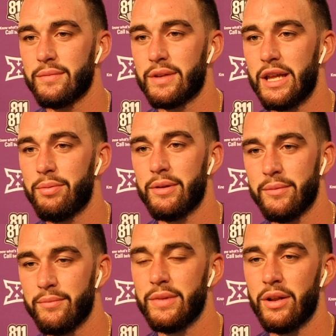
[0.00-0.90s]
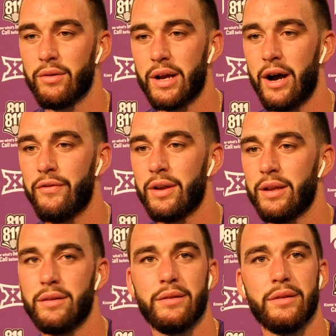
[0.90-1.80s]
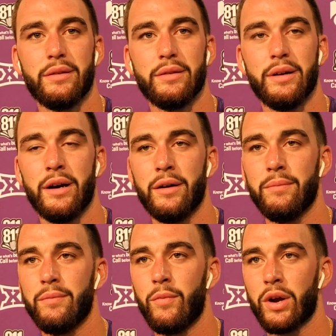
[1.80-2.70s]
keeping him, you know, confident and um,